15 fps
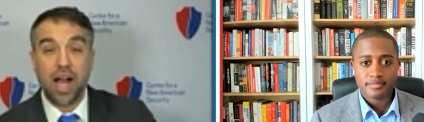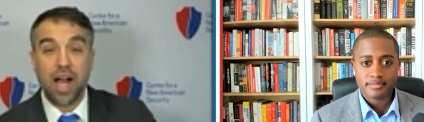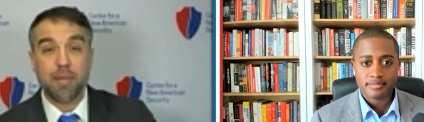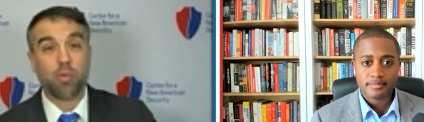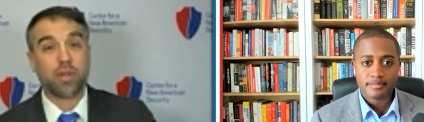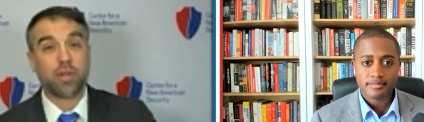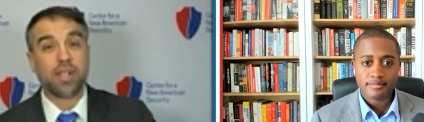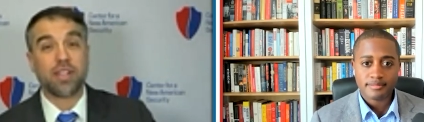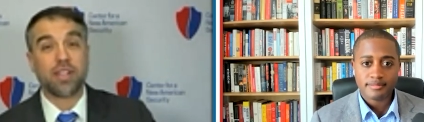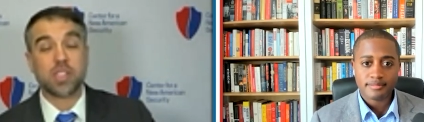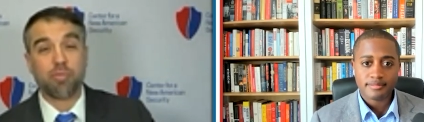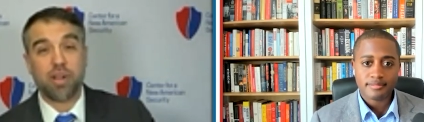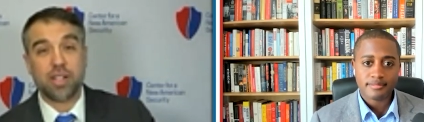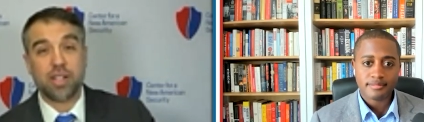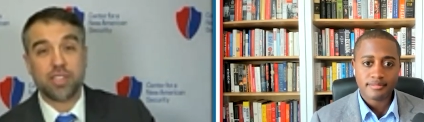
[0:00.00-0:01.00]
Speaker 1: I've been working on this
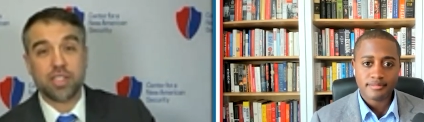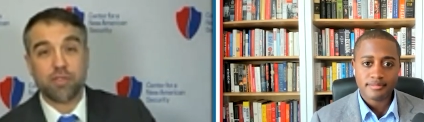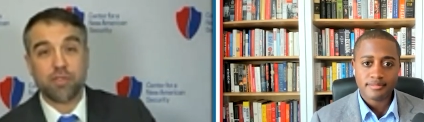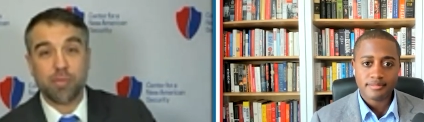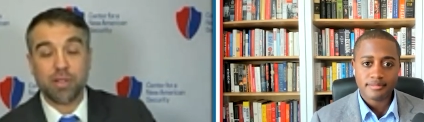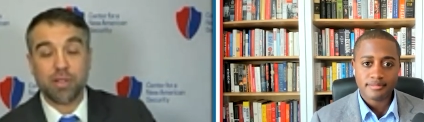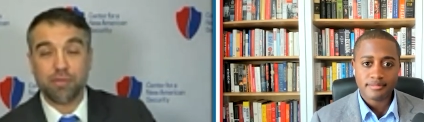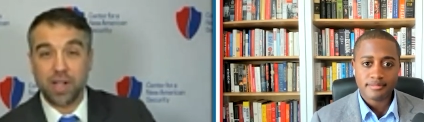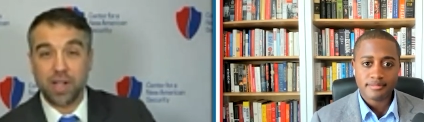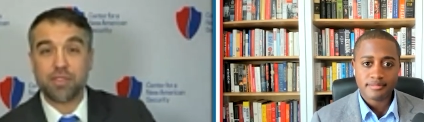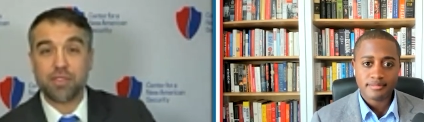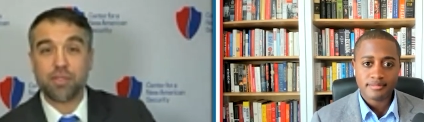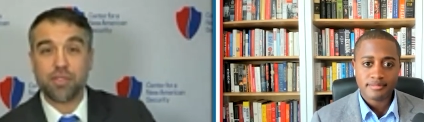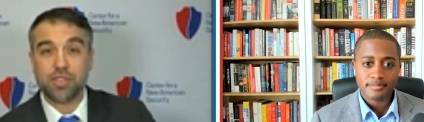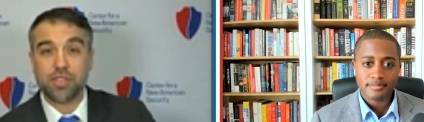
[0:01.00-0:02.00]
project for about
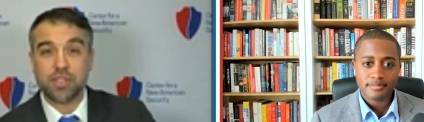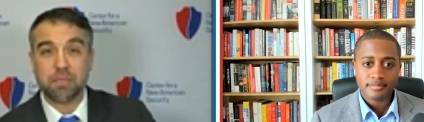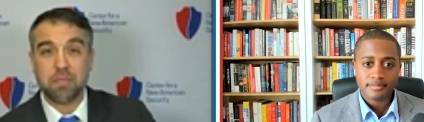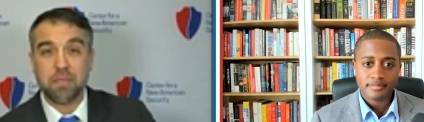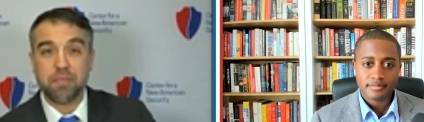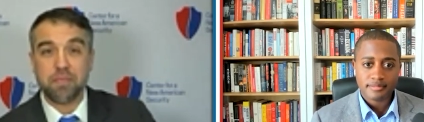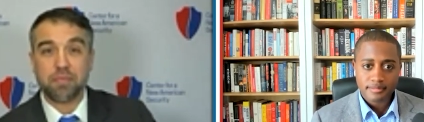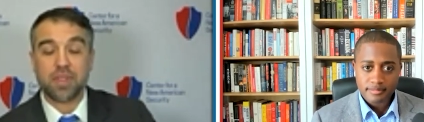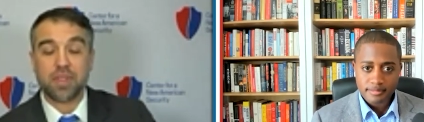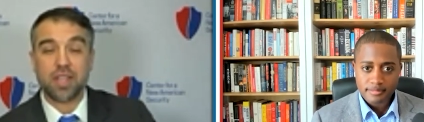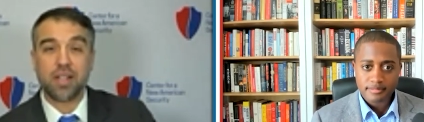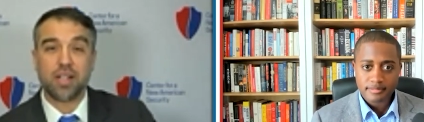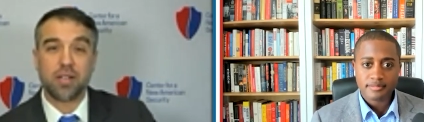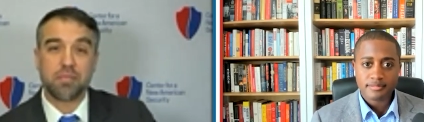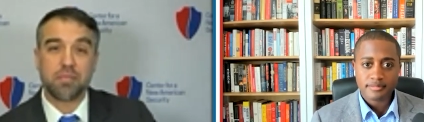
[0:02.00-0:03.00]
five years
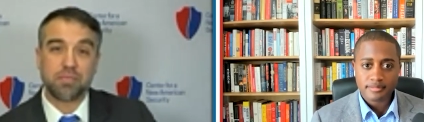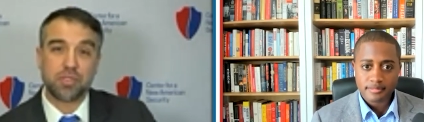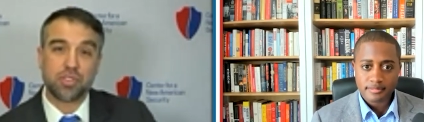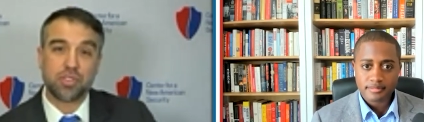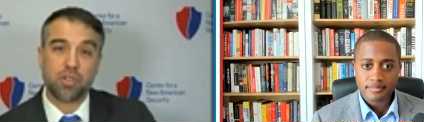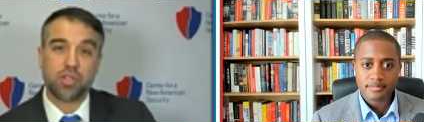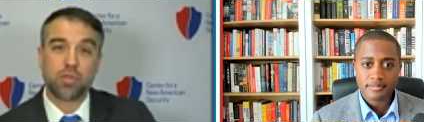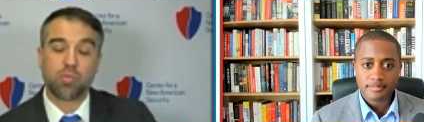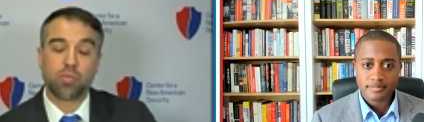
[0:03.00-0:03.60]
um, started